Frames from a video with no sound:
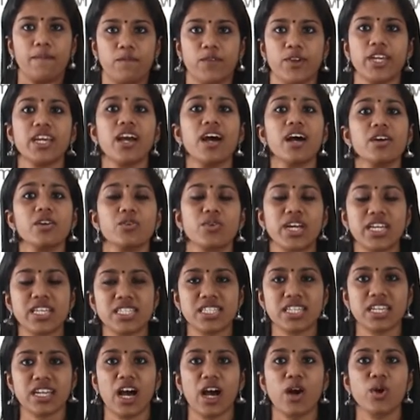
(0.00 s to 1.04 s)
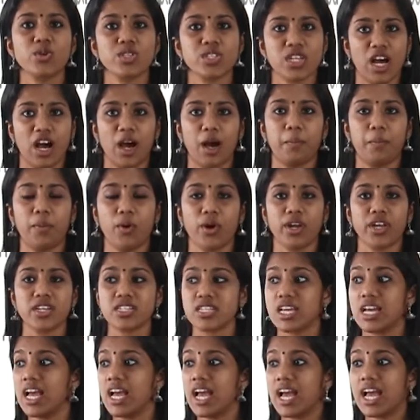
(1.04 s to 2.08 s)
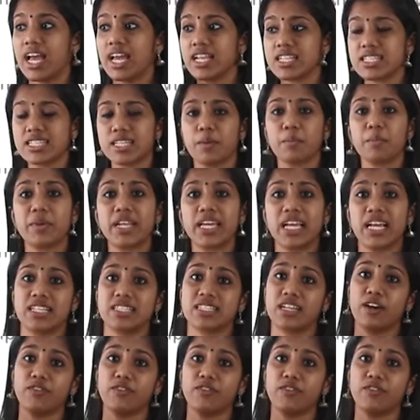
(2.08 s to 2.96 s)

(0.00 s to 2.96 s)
we are raising out our points and somebody else,